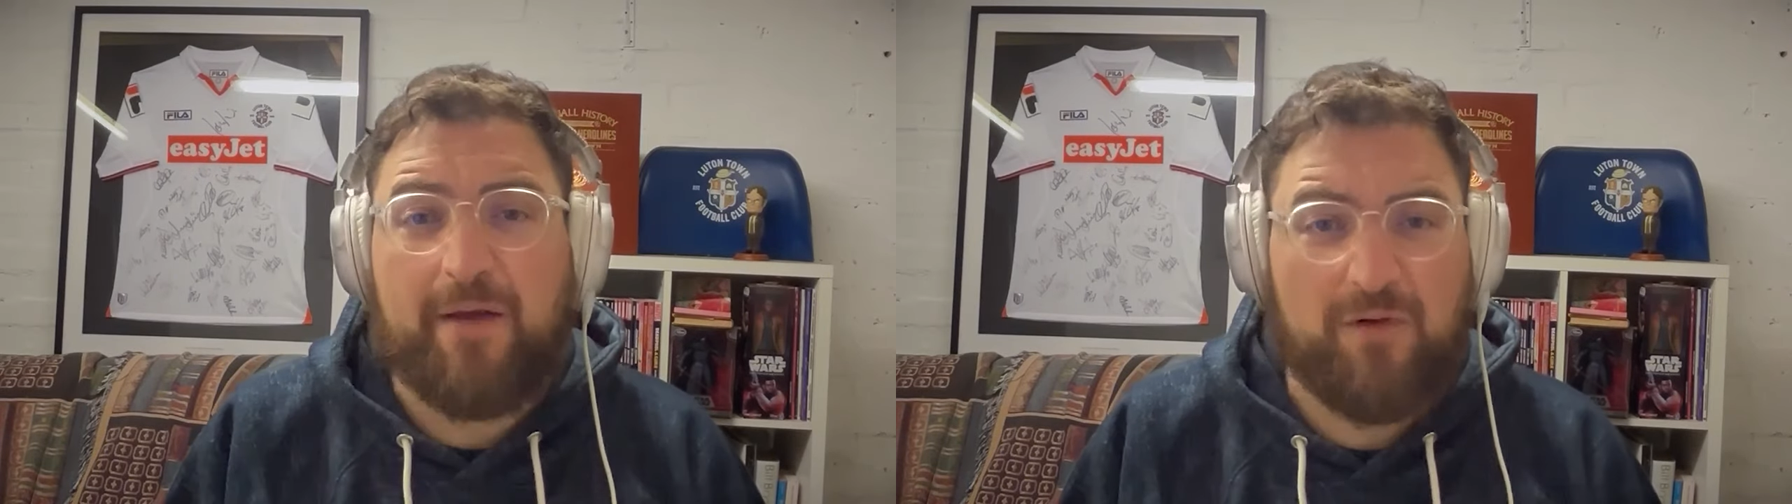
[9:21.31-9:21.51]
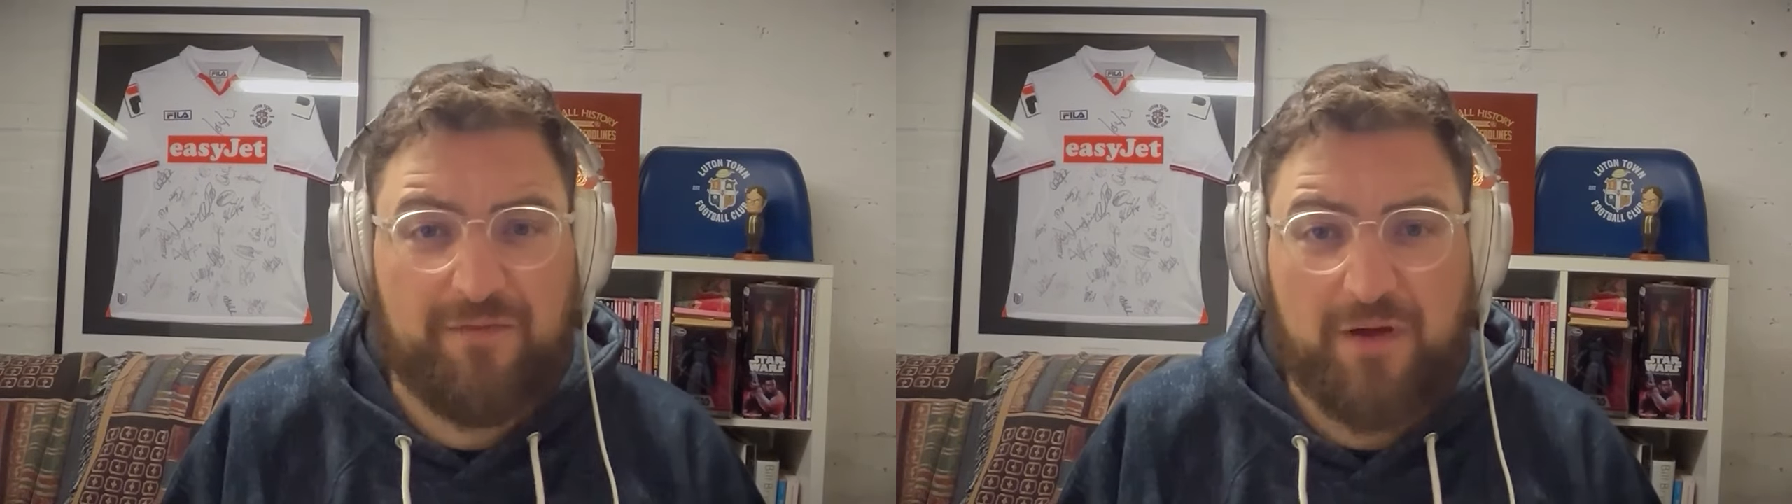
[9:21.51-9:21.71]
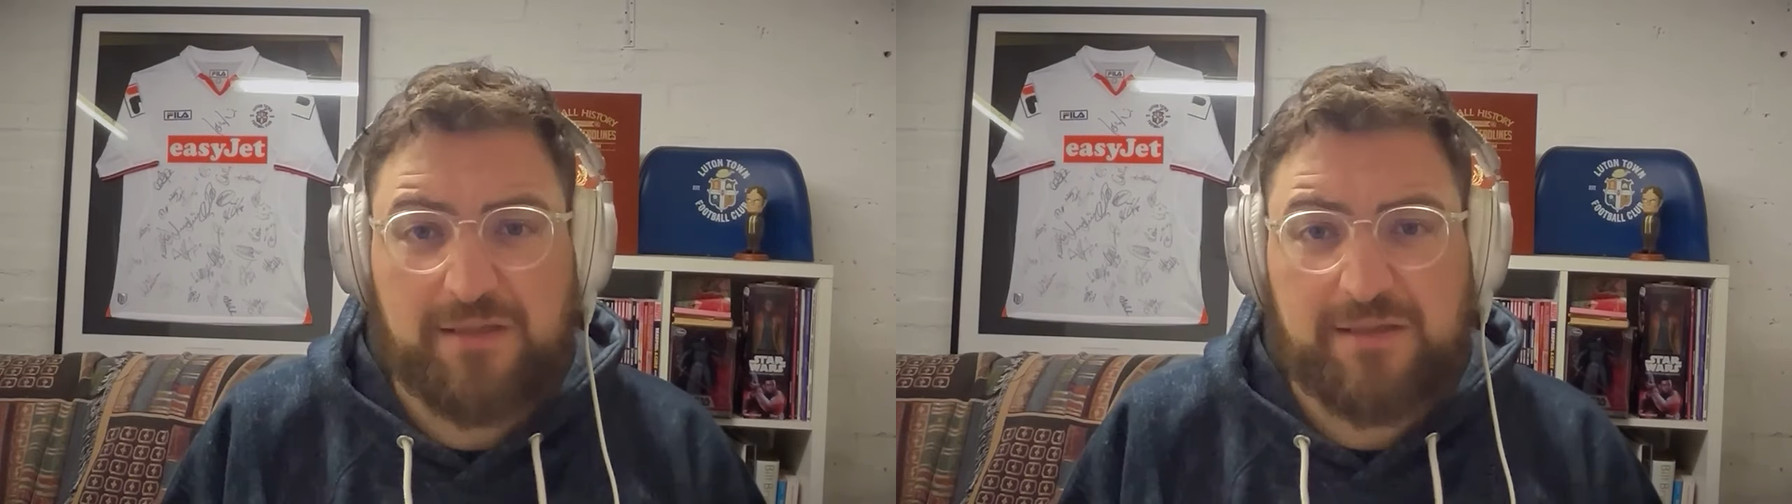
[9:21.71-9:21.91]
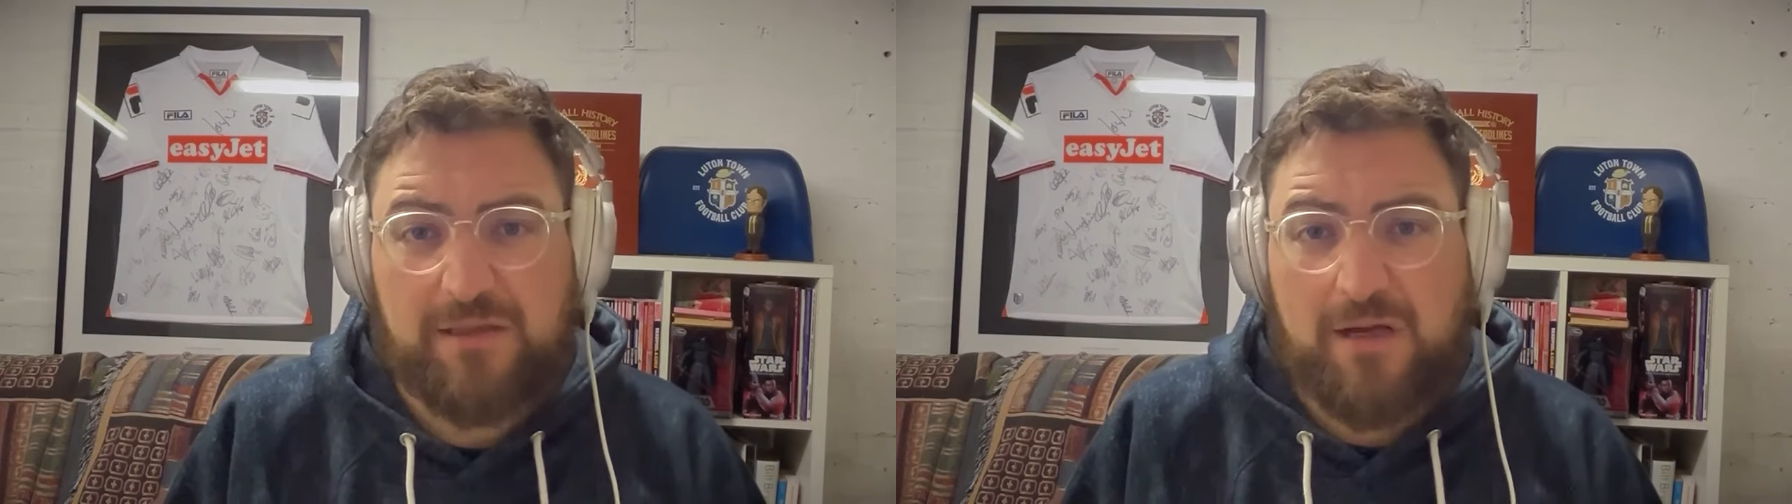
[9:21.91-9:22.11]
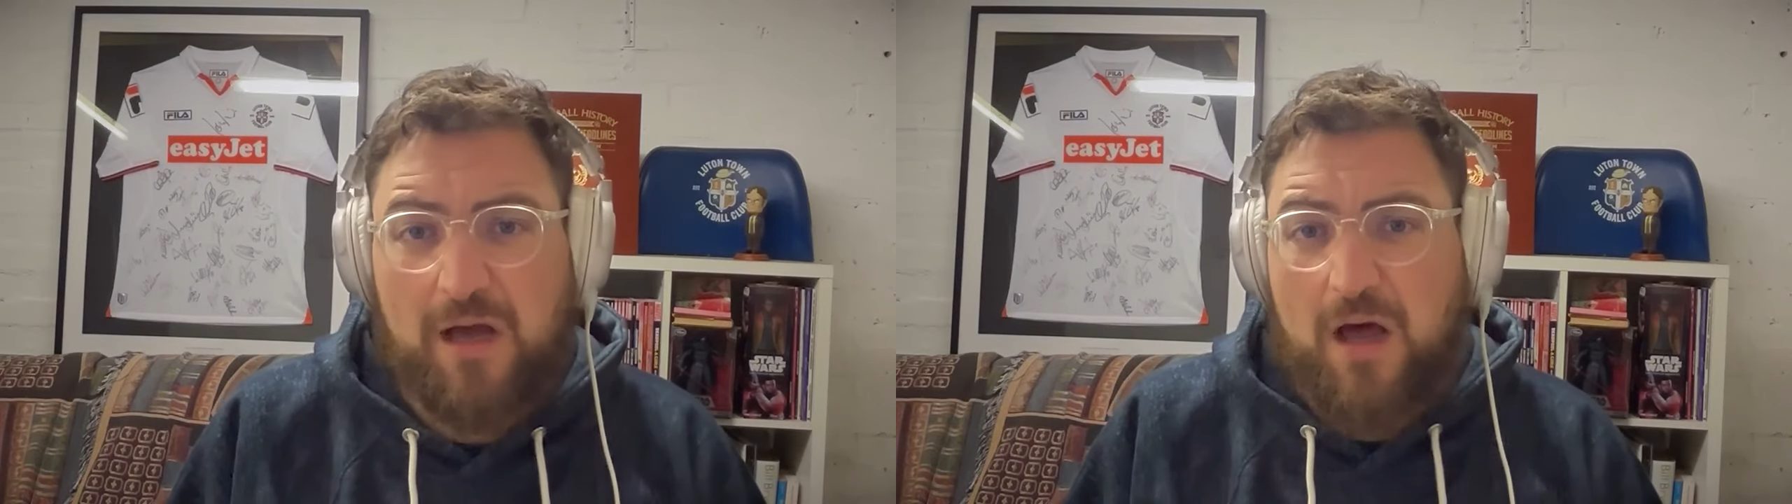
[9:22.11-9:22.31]
with us.
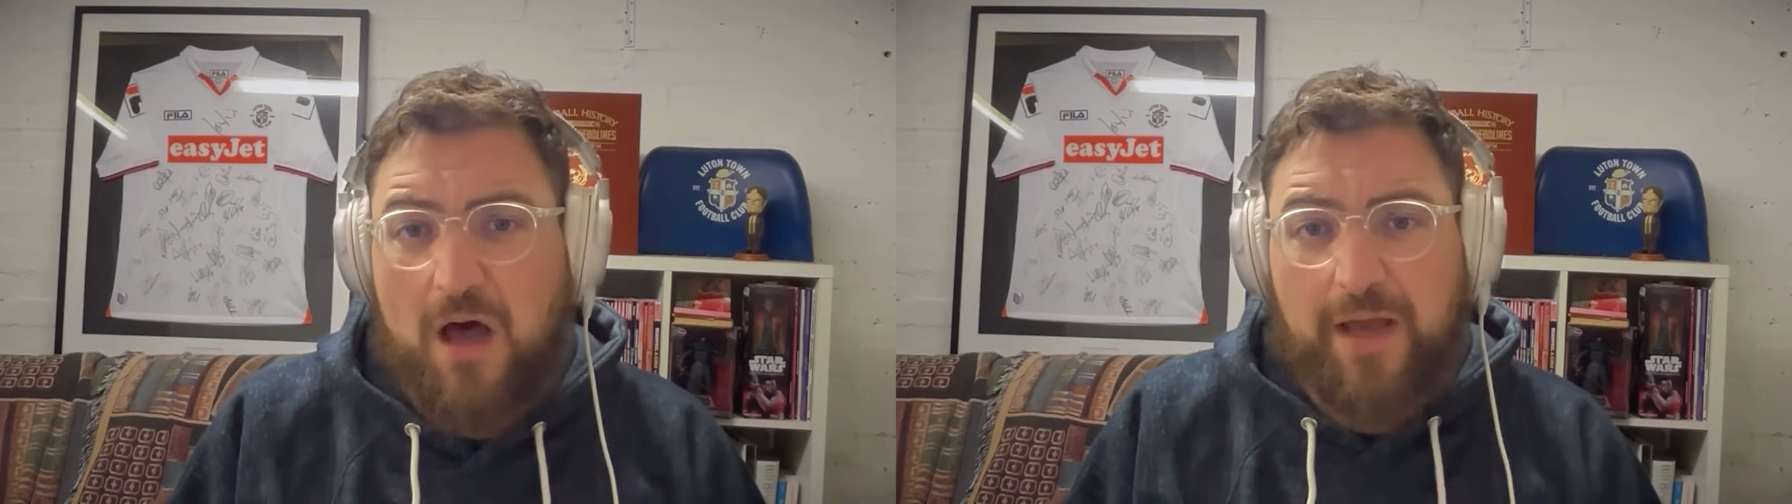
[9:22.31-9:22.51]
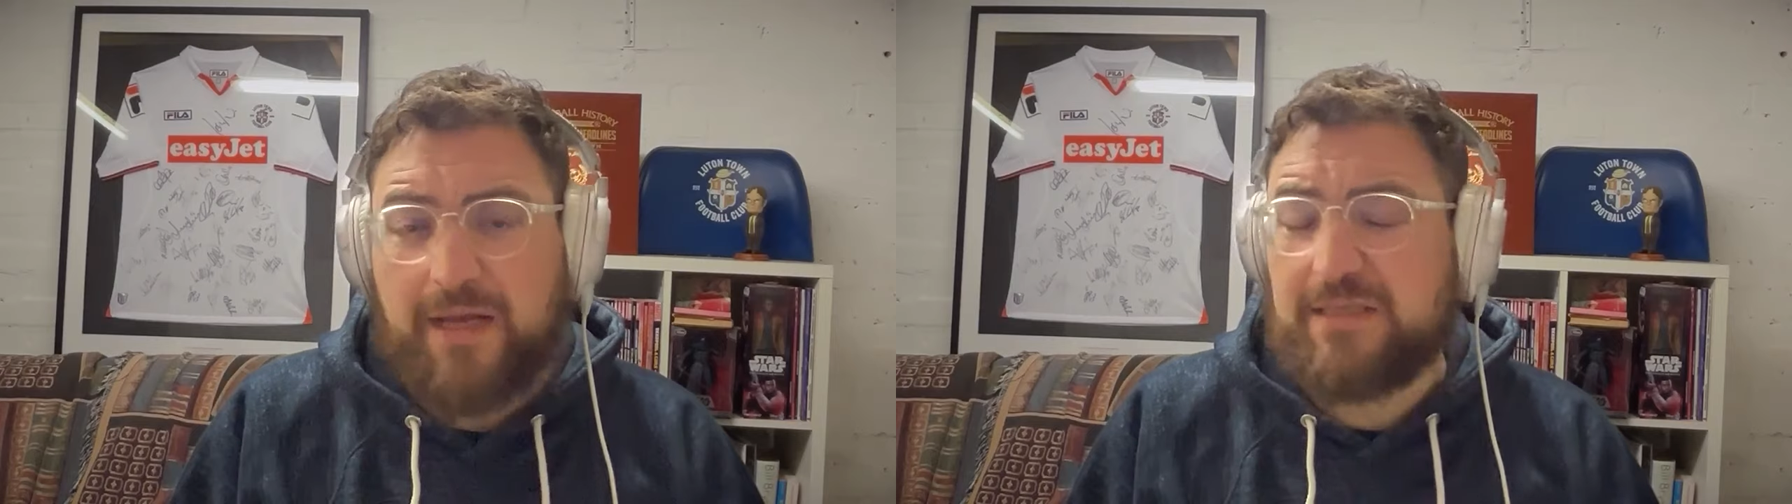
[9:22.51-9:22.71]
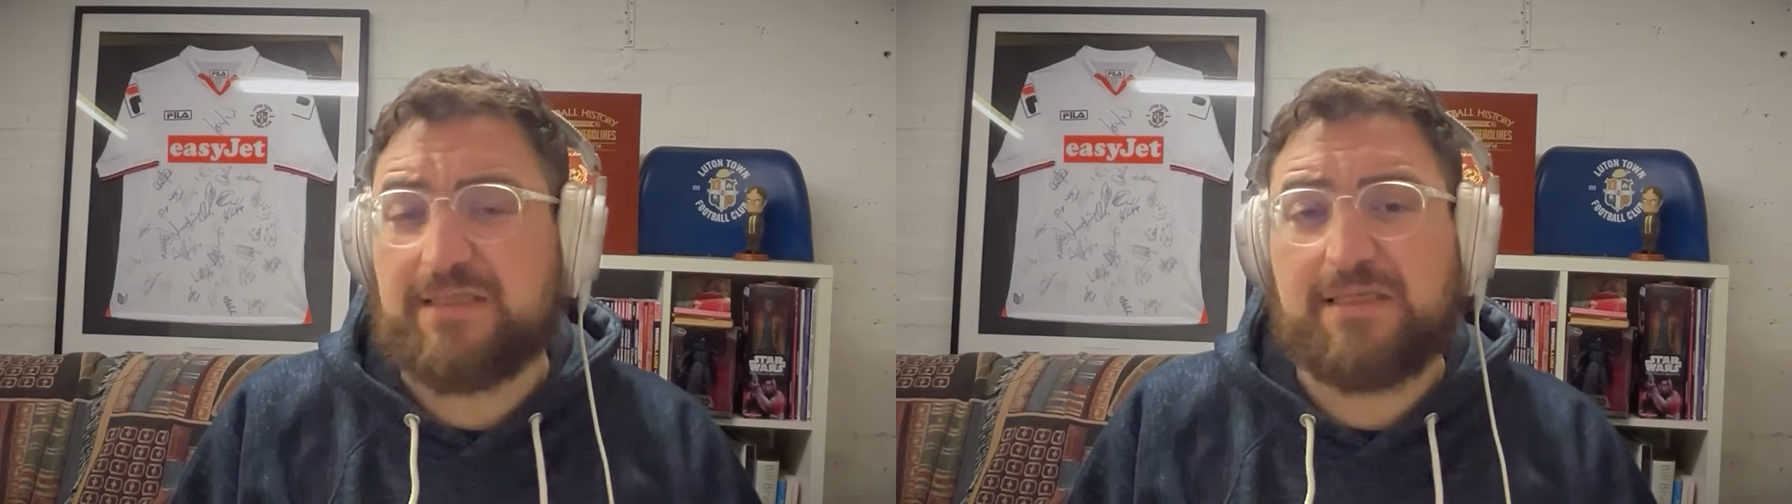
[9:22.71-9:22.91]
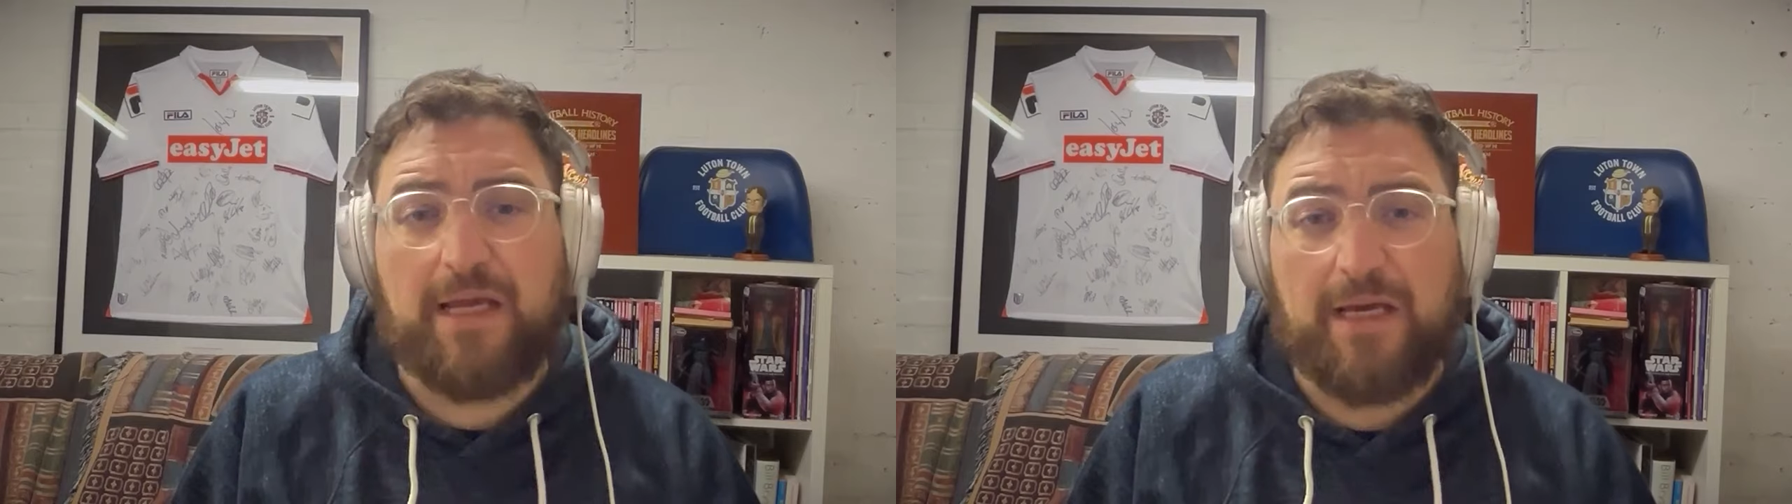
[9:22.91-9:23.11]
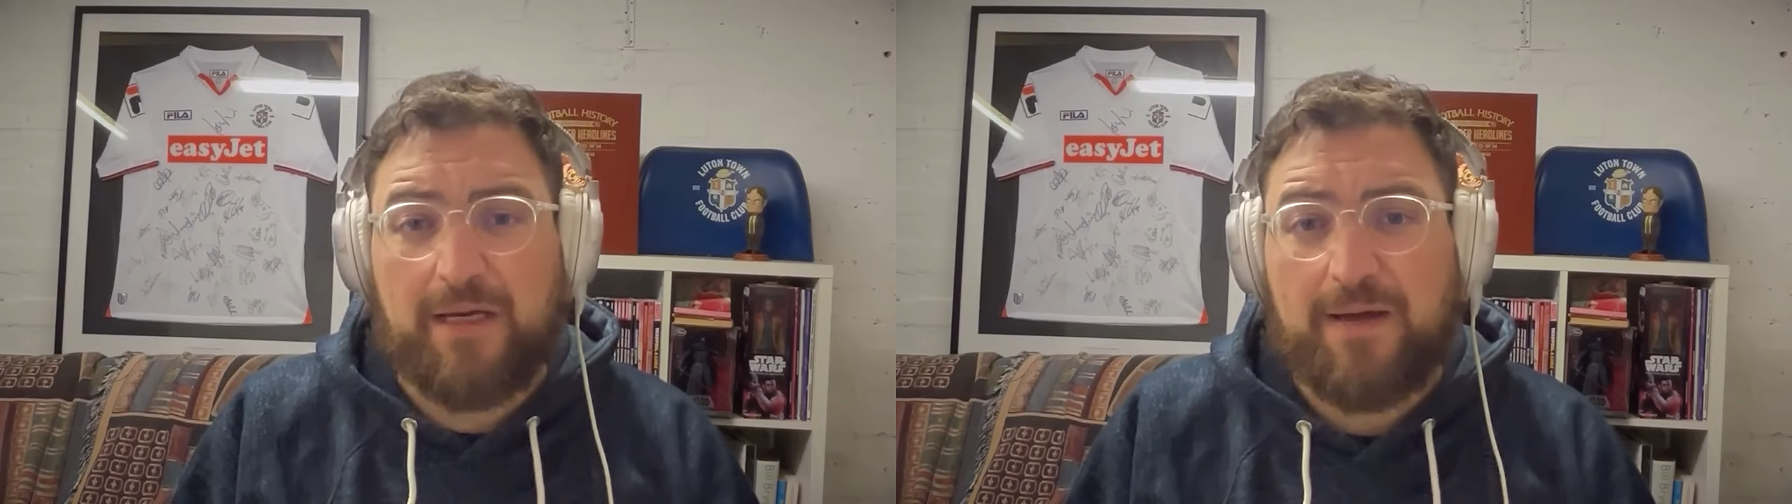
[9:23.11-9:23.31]
I can see it.